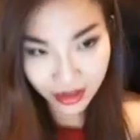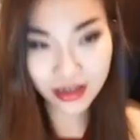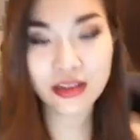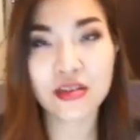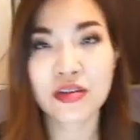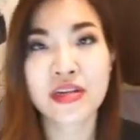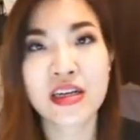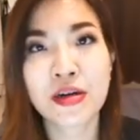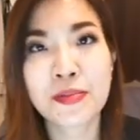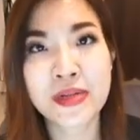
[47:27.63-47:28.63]
is already
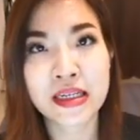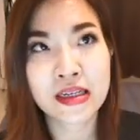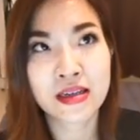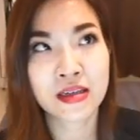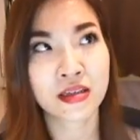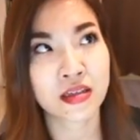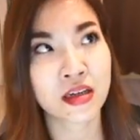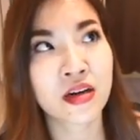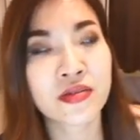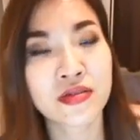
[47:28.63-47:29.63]
completed in
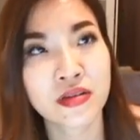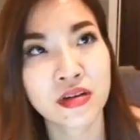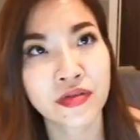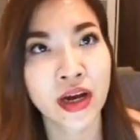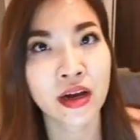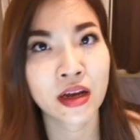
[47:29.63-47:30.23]
itself, right?